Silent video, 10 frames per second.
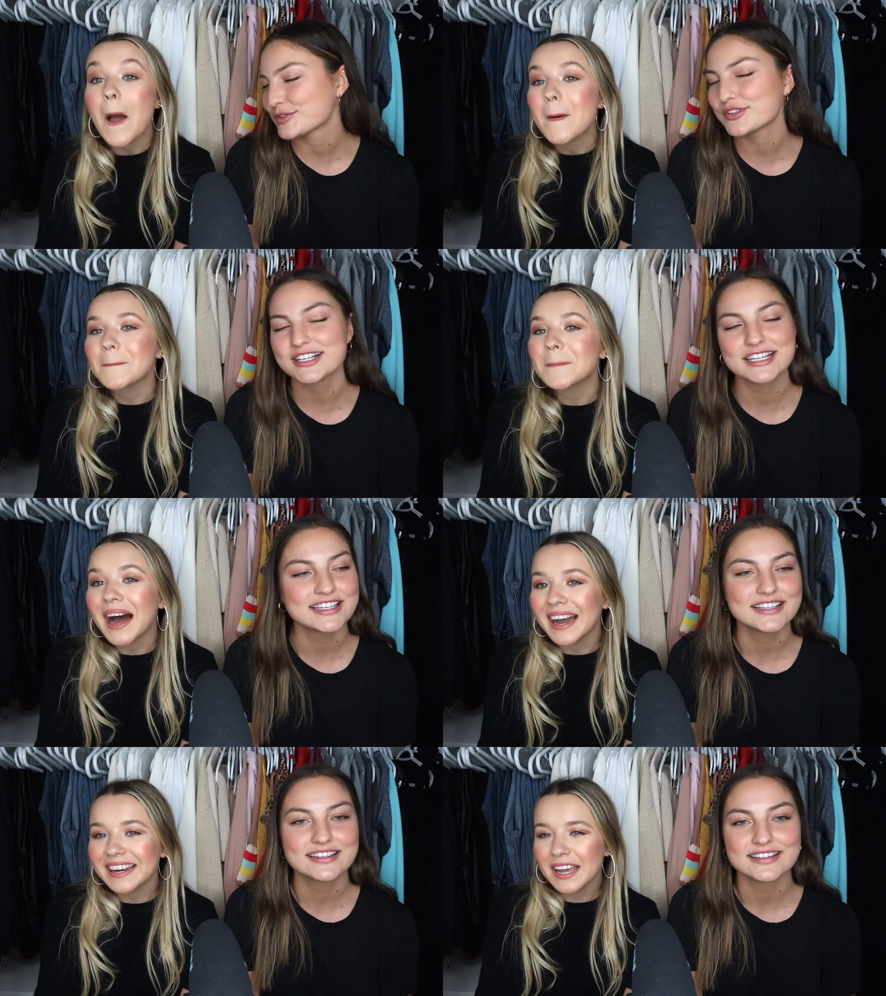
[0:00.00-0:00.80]
Speaker 1: Torri.
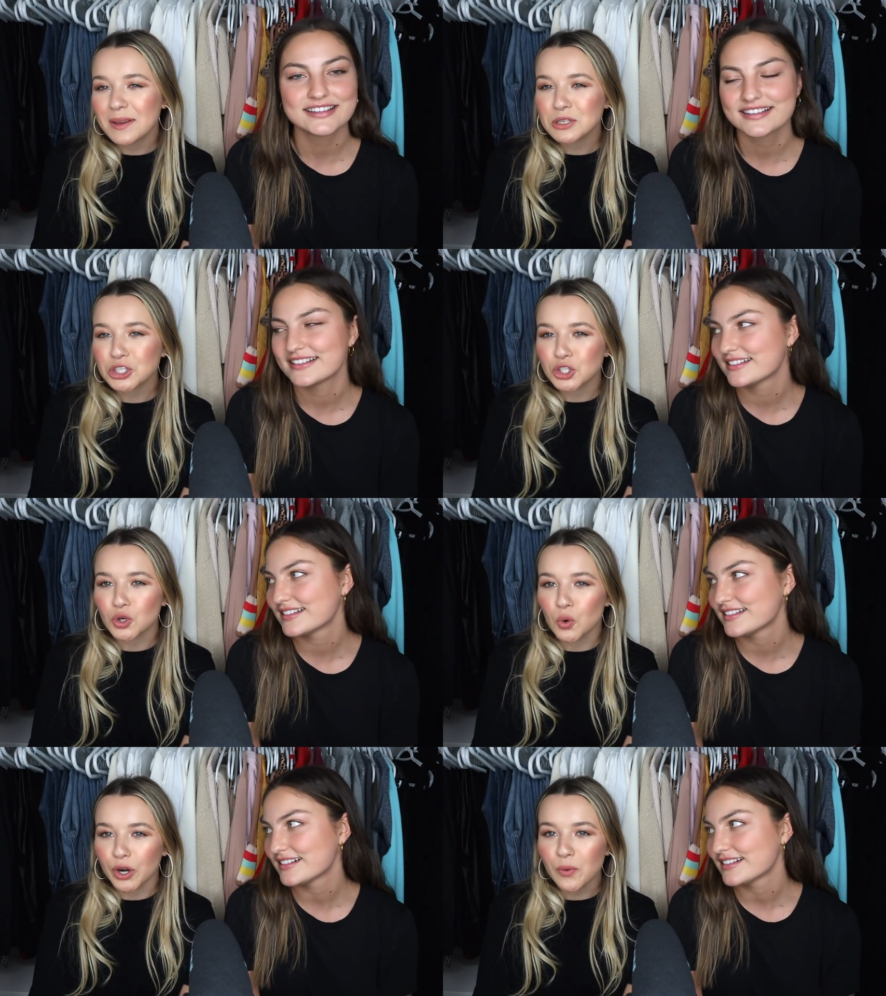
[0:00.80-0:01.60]
My name is
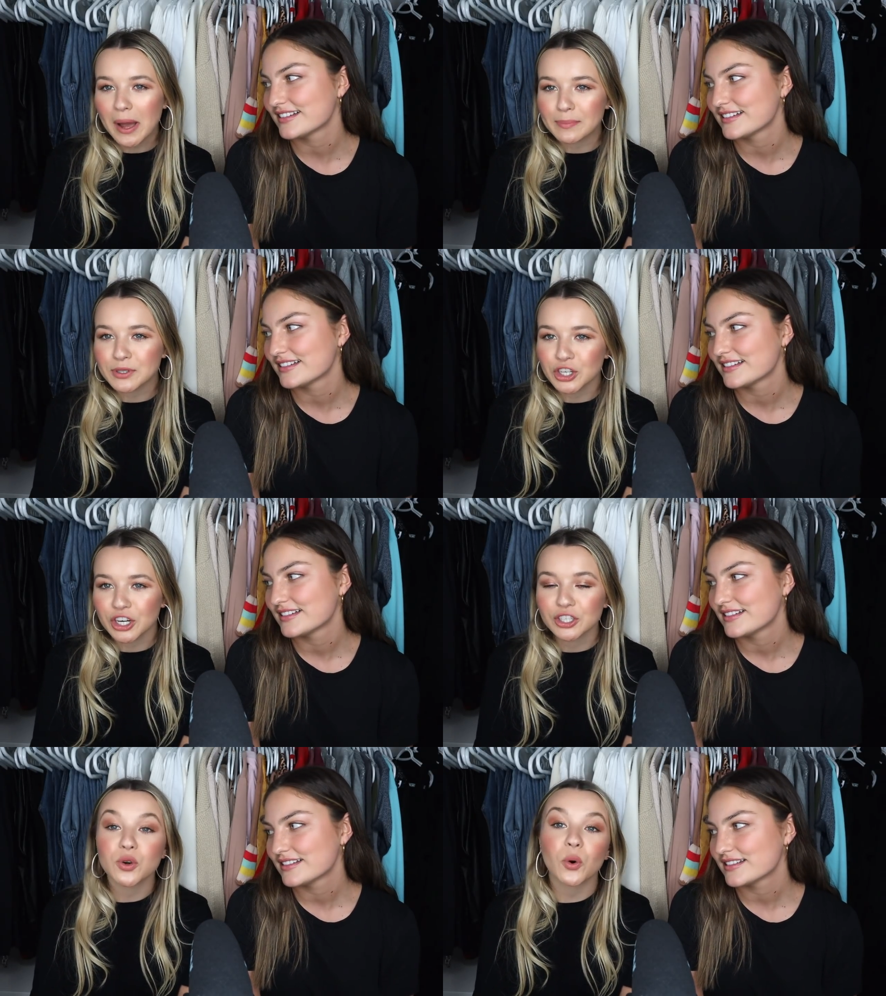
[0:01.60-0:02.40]
Torri
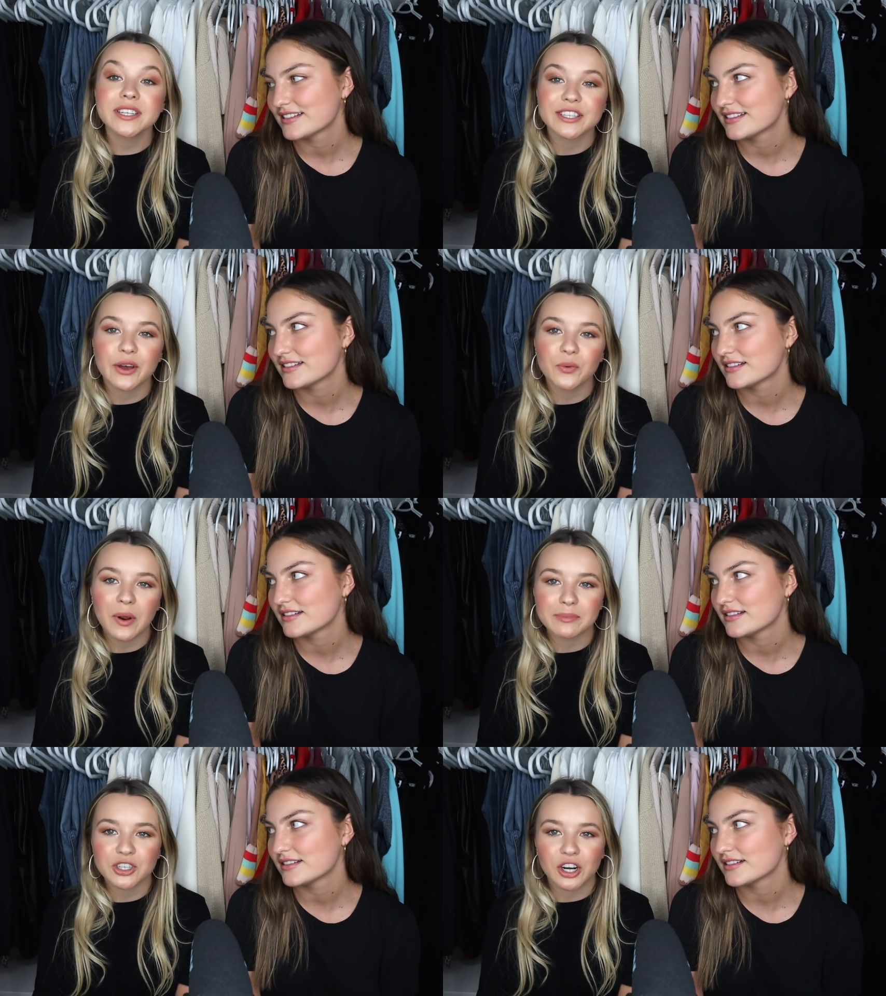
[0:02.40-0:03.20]
Webster, Torri Sloan
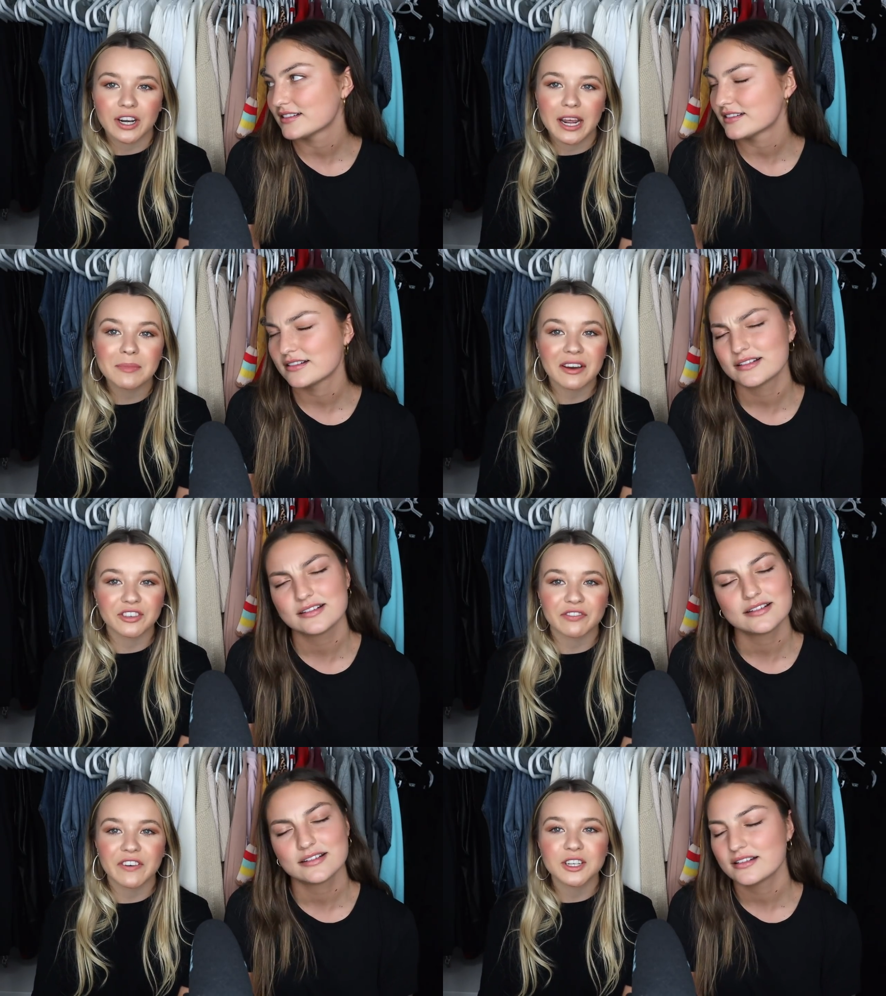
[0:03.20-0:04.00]
Webster, named
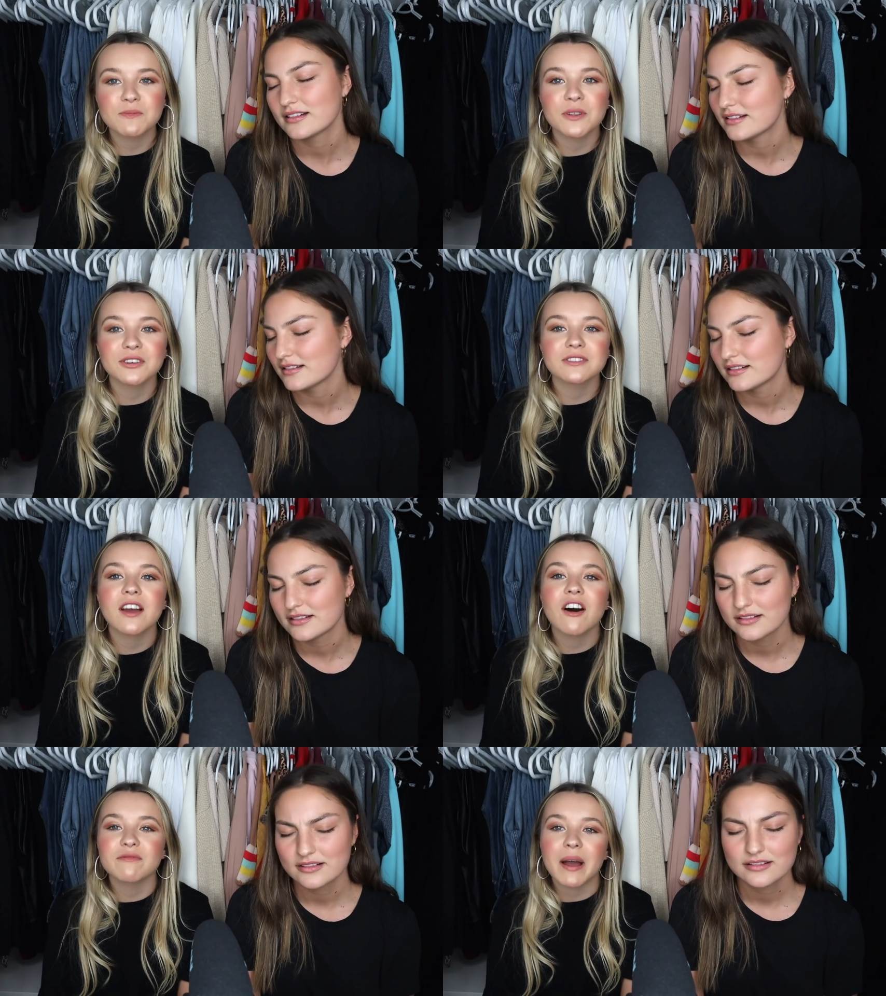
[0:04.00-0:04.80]
after Ferris Bueller's
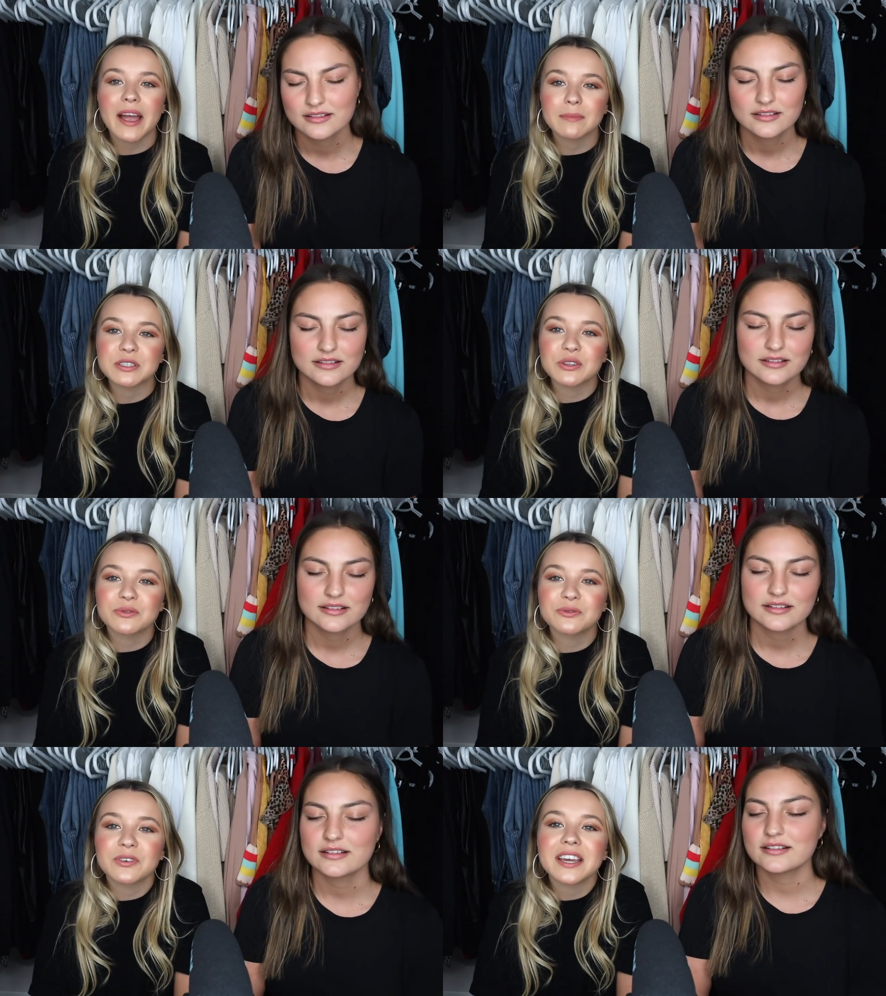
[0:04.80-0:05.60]
Day Off, my
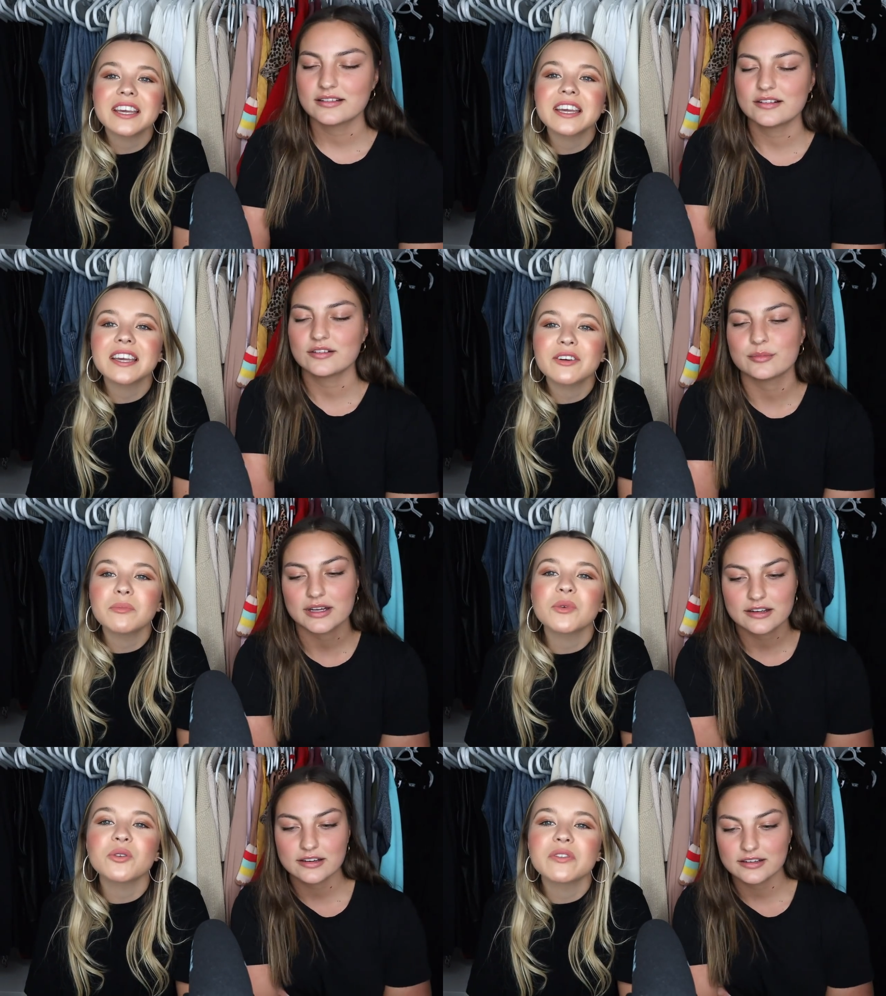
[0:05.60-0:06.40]
absolute favorite
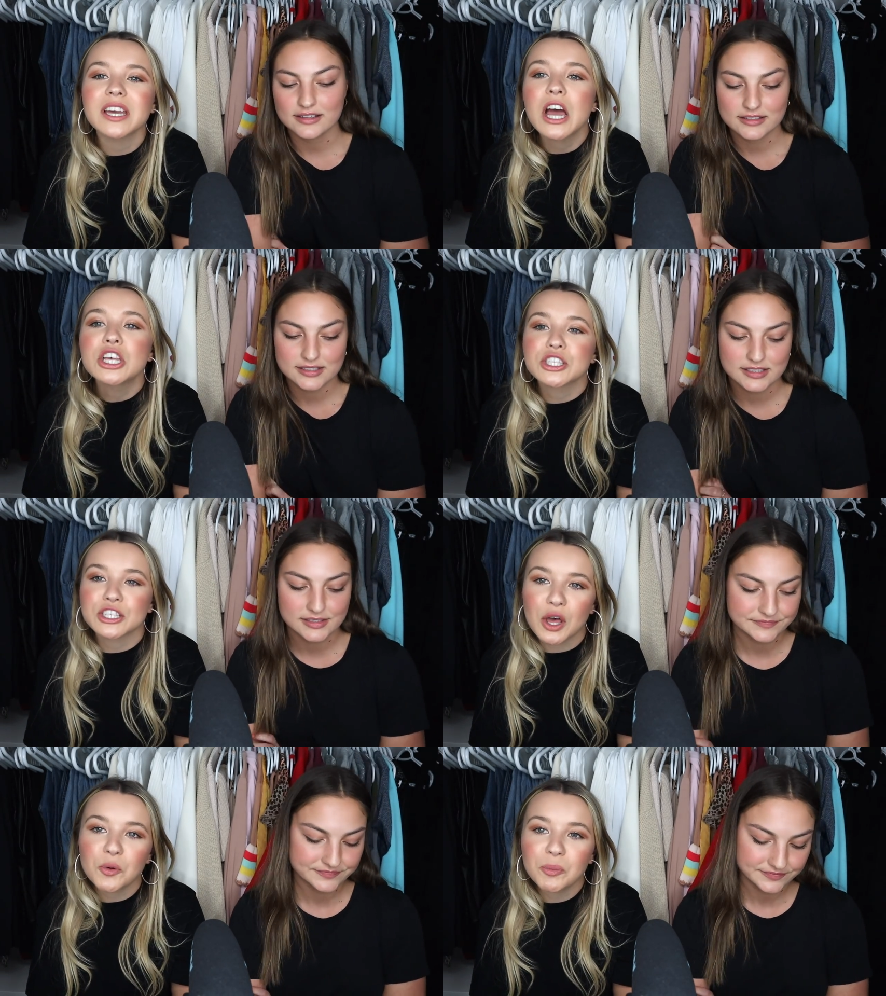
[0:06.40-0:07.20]
oh my movie, goodness.
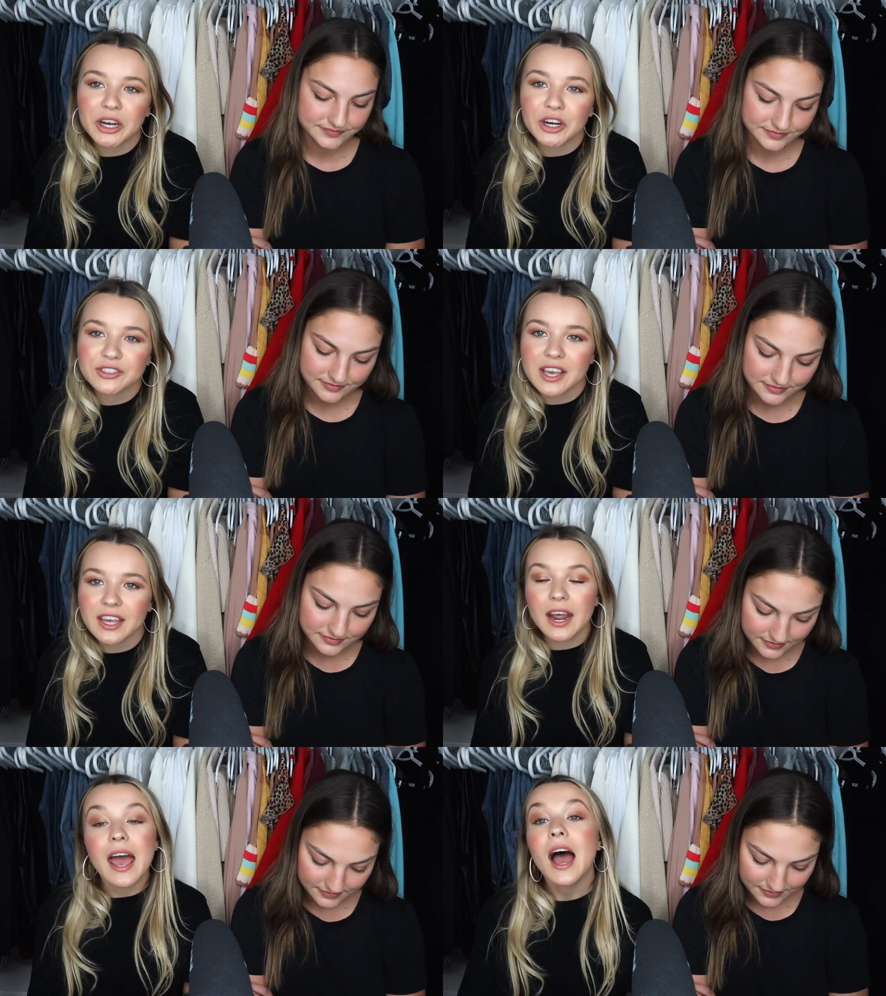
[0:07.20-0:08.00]
Sloan
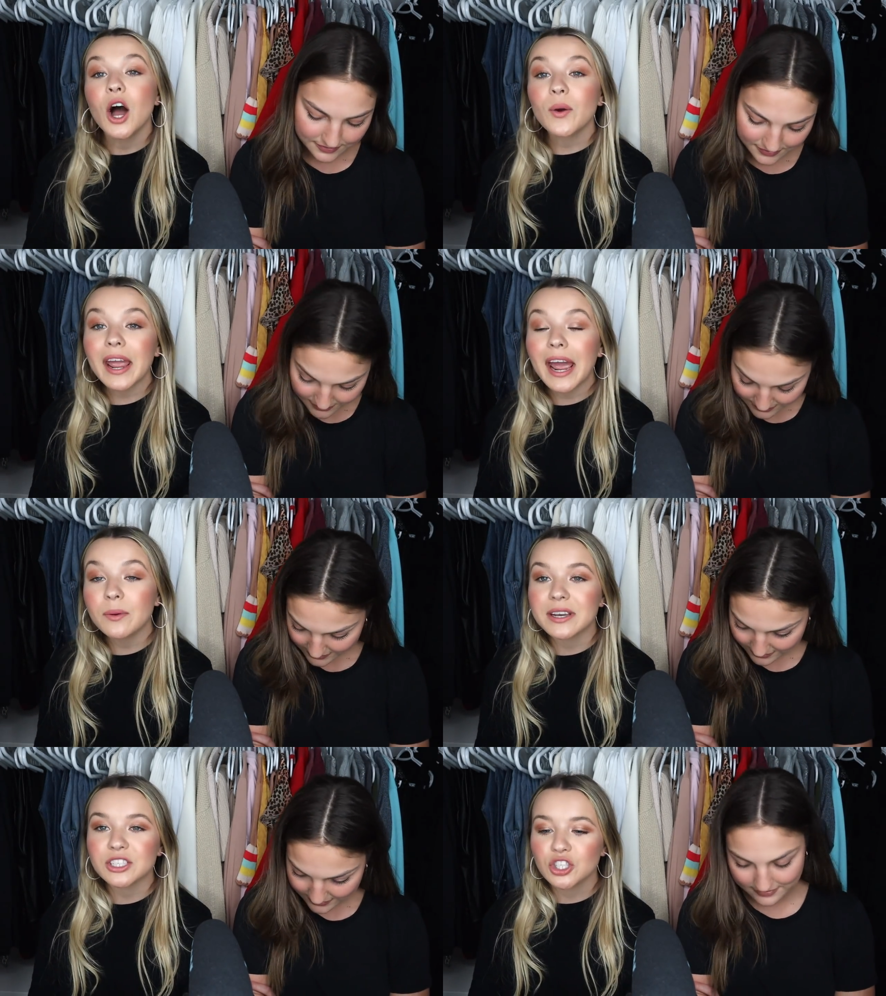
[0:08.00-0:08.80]
Peterson. Okay,
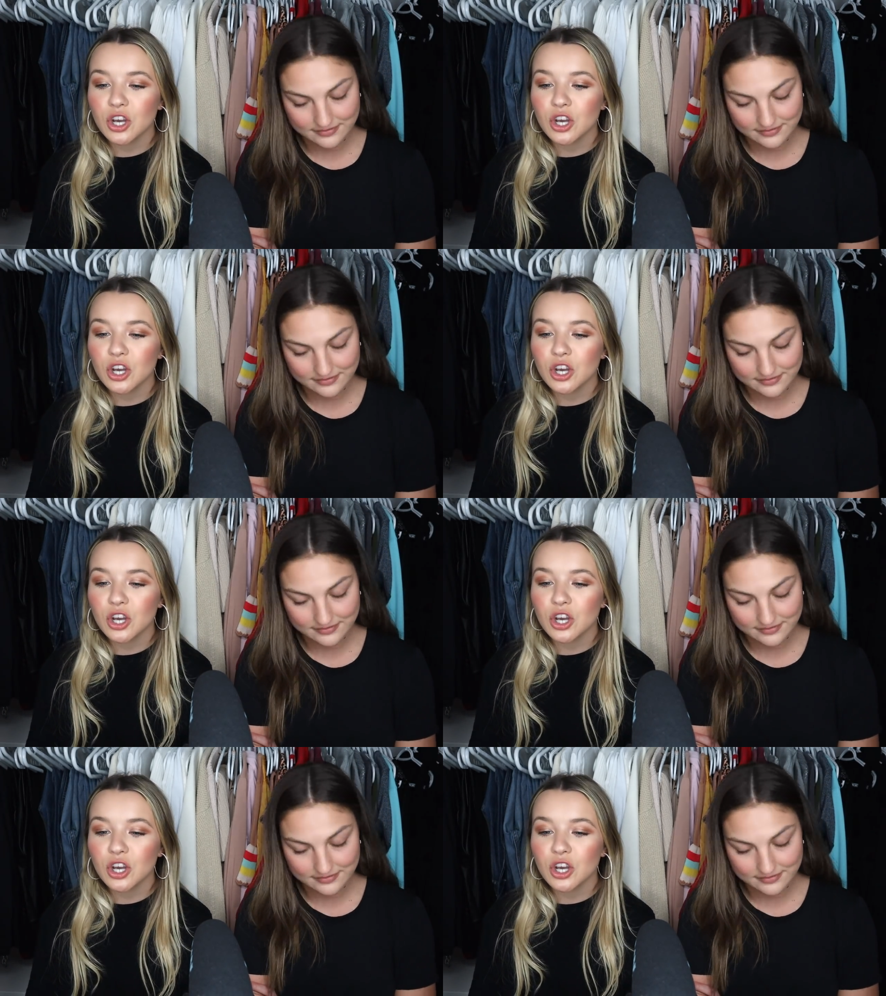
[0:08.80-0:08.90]
anyways,